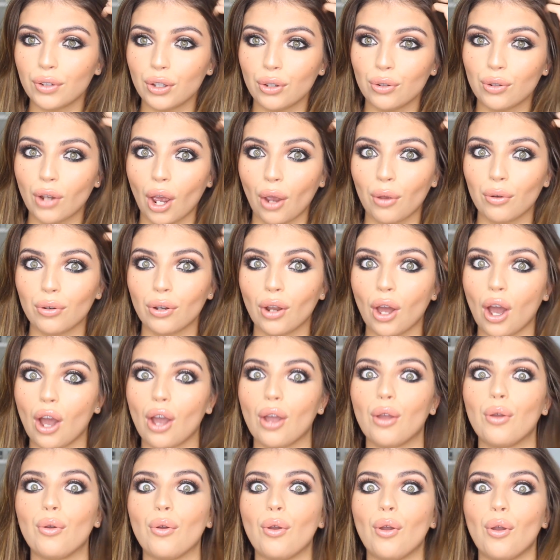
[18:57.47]
you don't
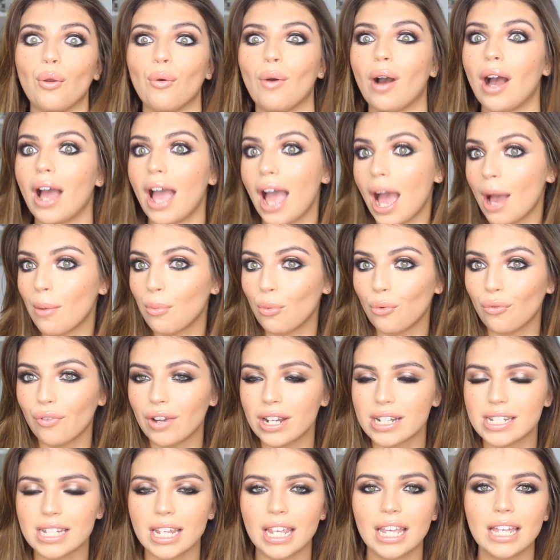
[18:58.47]
know who I am
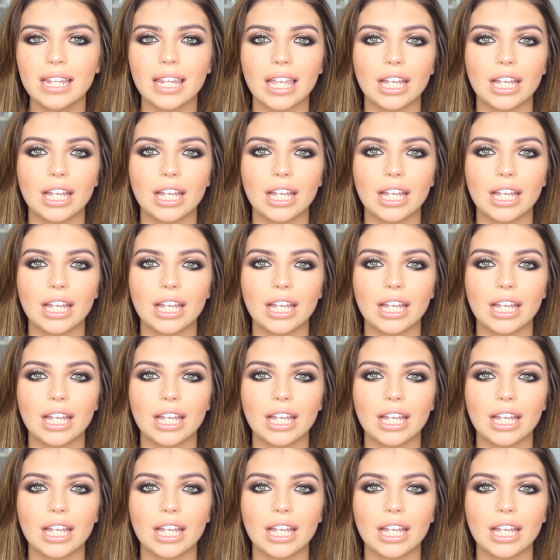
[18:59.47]
already,